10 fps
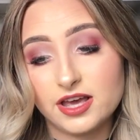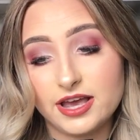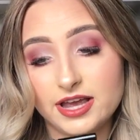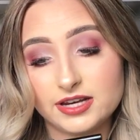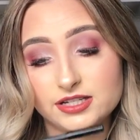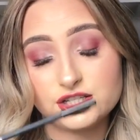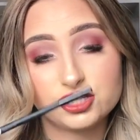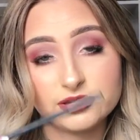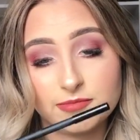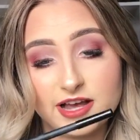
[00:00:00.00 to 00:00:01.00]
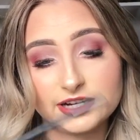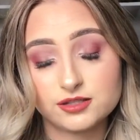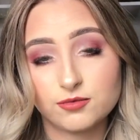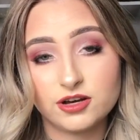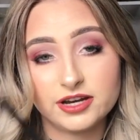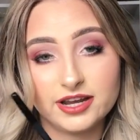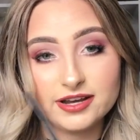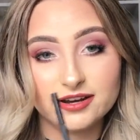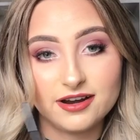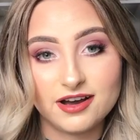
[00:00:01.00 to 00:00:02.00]
and it's just the blackest one
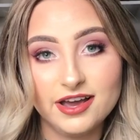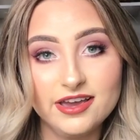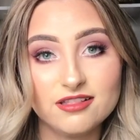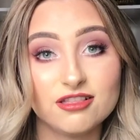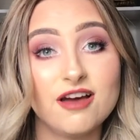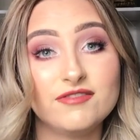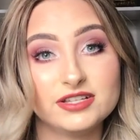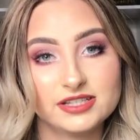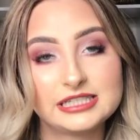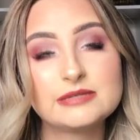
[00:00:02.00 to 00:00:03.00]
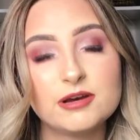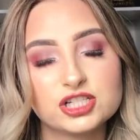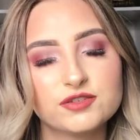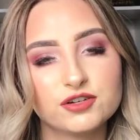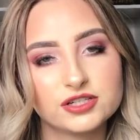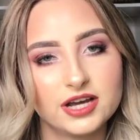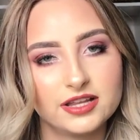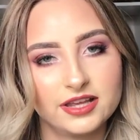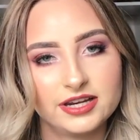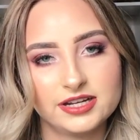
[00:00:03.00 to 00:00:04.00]
and I love this especially for
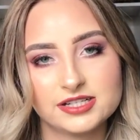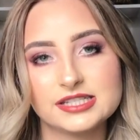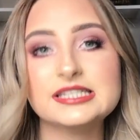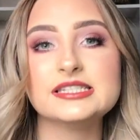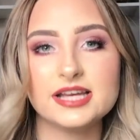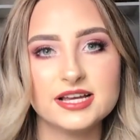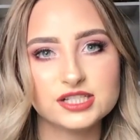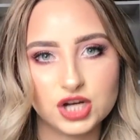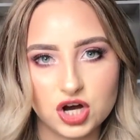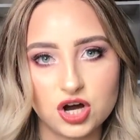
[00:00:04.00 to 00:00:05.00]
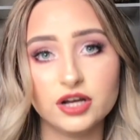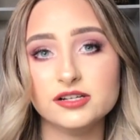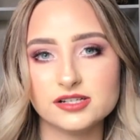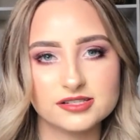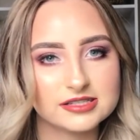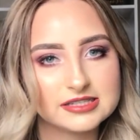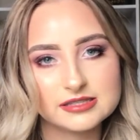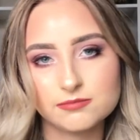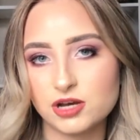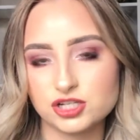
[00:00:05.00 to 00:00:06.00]
tight lining because it stays on doesn't
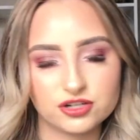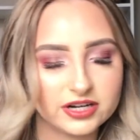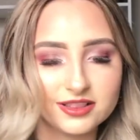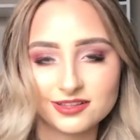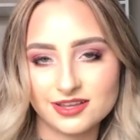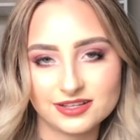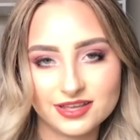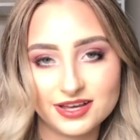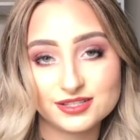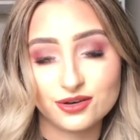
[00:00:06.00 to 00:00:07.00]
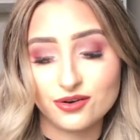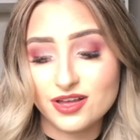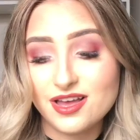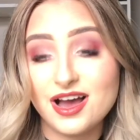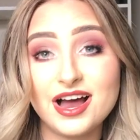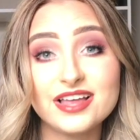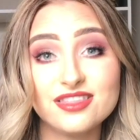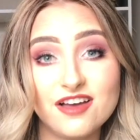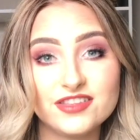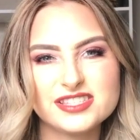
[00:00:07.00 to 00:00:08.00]
smudge or anything like that so I
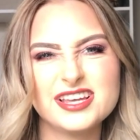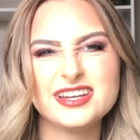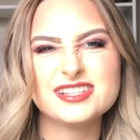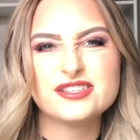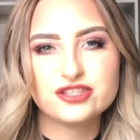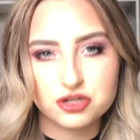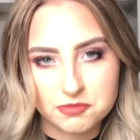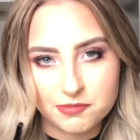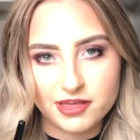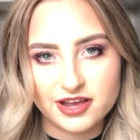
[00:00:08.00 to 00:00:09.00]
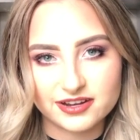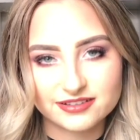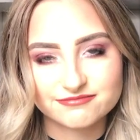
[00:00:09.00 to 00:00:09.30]
love this and it's super black